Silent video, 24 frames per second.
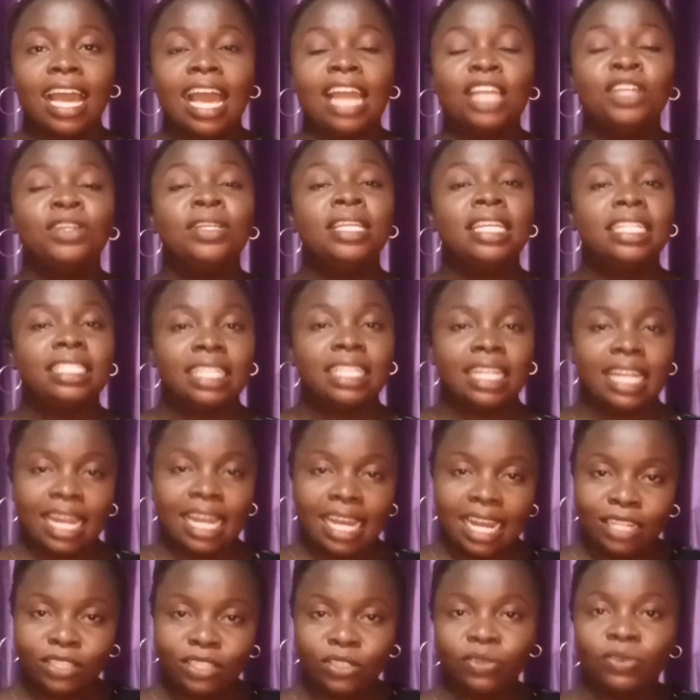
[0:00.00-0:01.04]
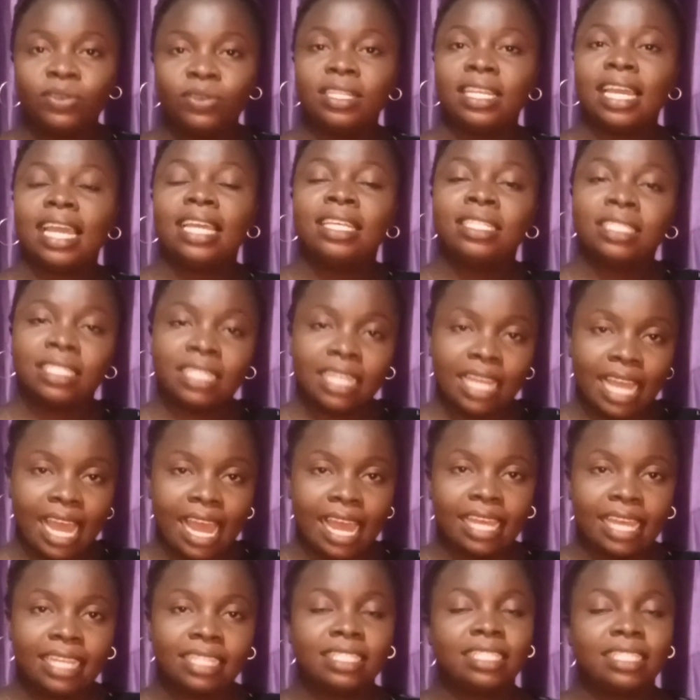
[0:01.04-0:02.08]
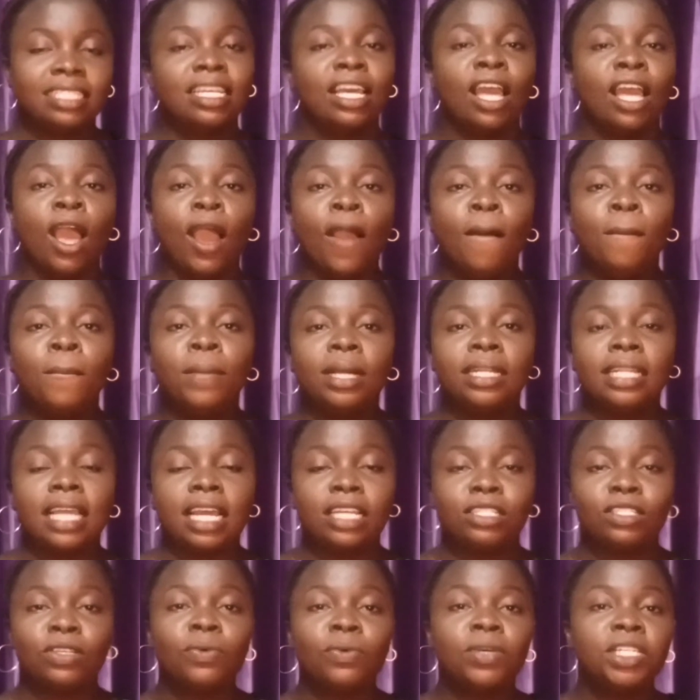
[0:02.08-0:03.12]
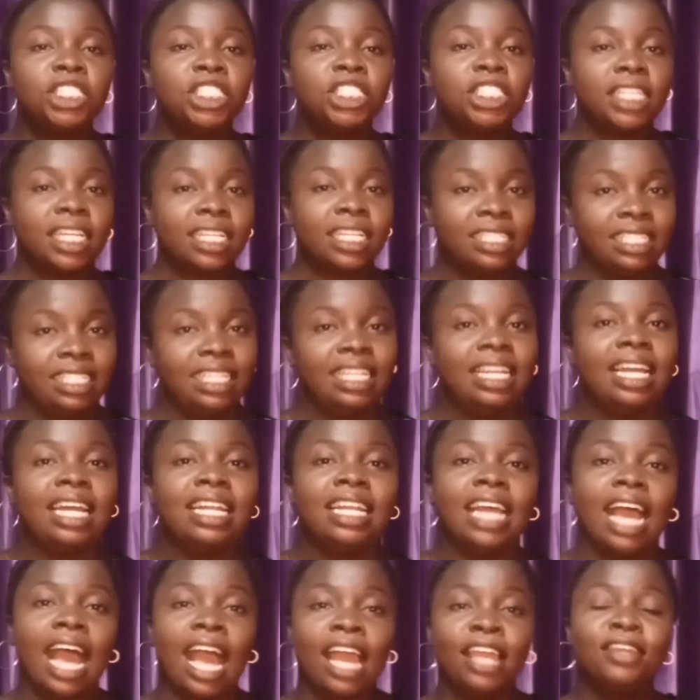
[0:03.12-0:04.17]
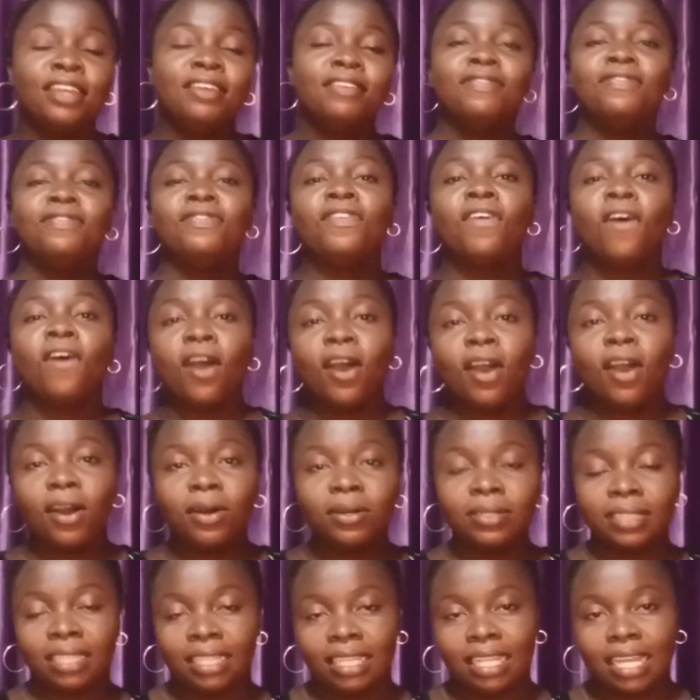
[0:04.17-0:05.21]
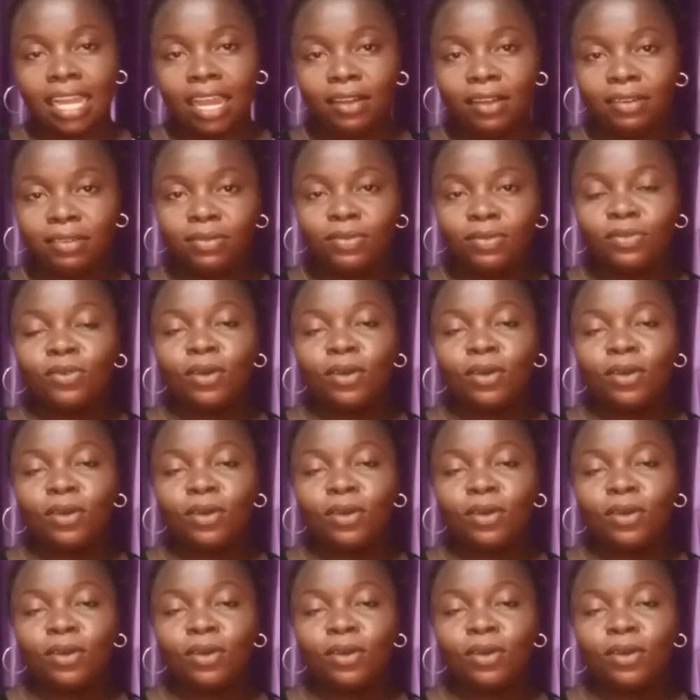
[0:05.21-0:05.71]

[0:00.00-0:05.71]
you need the ladder to go It's the height but then someone shakes the ladder and you fall down.